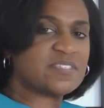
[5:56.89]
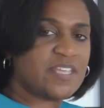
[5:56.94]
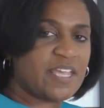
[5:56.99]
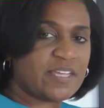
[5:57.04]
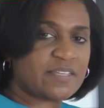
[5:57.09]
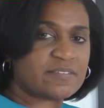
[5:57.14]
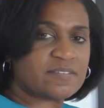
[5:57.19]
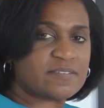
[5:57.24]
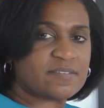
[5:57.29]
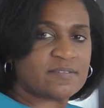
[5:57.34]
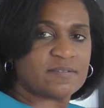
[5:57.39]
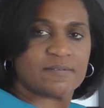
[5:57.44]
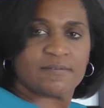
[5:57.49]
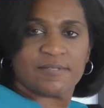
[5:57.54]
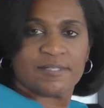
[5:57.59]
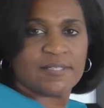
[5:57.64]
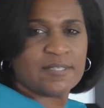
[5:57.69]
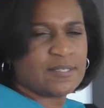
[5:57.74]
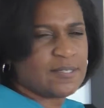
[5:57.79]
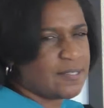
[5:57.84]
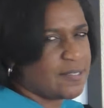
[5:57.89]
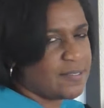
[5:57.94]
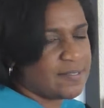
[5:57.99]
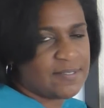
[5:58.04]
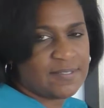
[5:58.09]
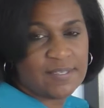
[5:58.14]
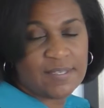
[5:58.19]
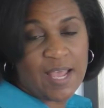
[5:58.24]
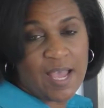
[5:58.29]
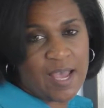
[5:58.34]
6.
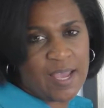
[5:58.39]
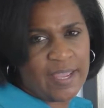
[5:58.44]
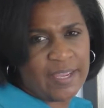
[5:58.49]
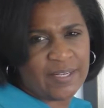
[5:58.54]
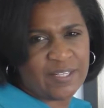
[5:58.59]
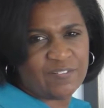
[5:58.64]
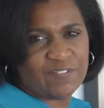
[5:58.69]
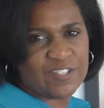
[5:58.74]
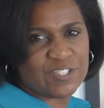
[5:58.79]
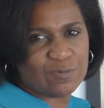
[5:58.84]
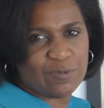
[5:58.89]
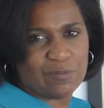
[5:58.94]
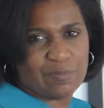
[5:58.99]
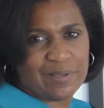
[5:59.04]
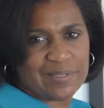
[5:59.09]
Is 9 divisible